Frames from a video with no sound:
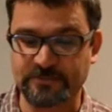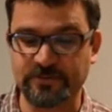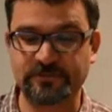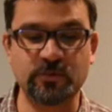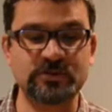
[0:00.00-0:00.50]
but
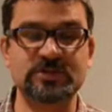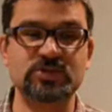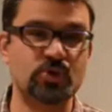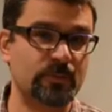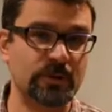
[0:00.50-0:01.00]
it focuses
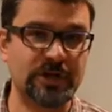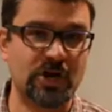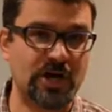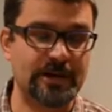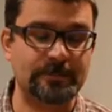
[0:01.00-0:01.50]
normally
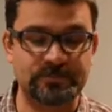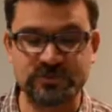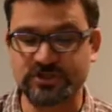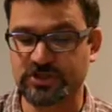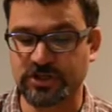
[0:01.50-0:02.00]
on
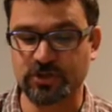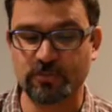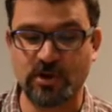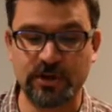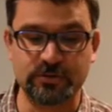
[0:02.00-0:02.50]
positioning your
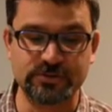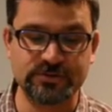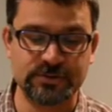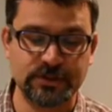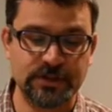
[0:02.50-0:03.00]
models.